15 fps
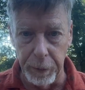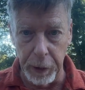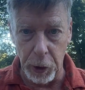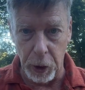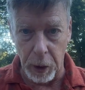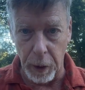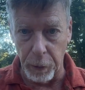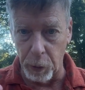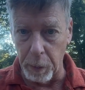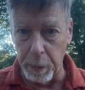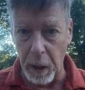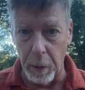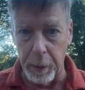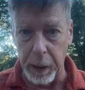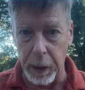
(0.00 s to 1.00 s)
vision of the
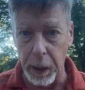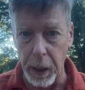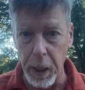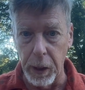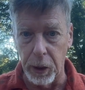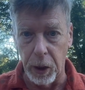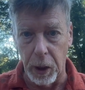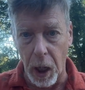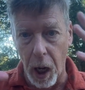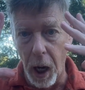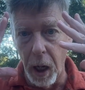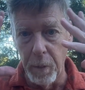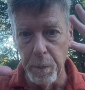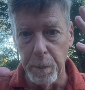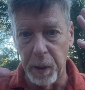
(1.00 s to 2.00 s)
Republic is an
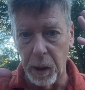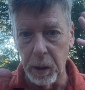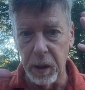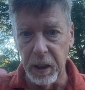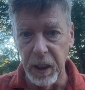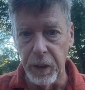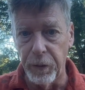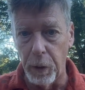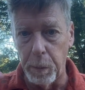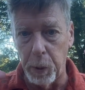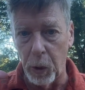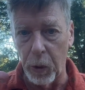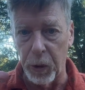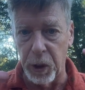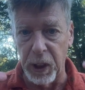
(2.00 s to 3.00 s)

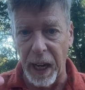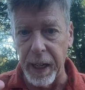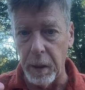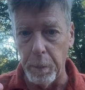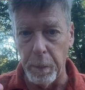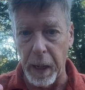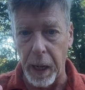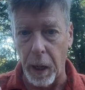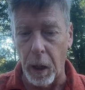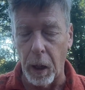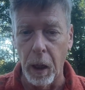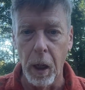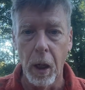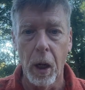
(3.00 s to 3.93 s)
unbelievable nightmare